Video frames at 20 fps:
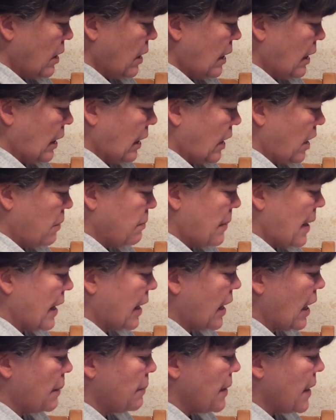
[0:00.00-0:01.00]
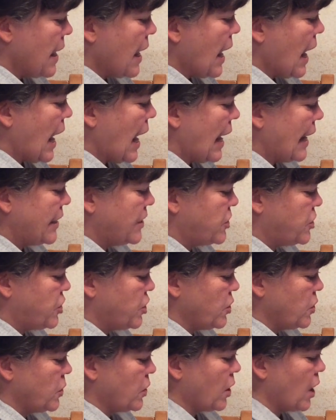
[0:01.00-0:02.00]
And I come back up. I
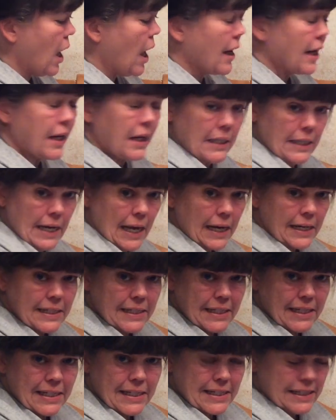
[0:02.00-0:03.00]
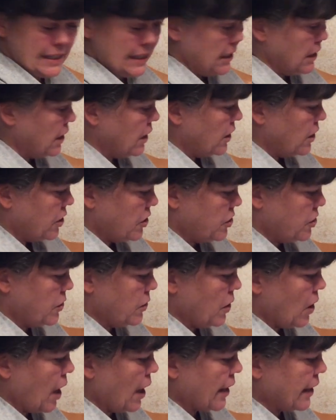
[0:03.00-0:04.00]
do not connect it. Do
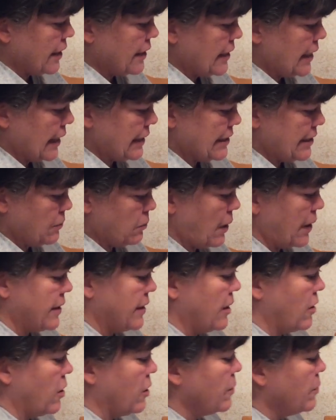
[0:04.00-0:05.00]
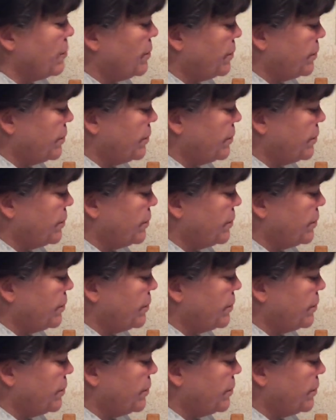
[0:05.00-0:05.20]
not connect it right there.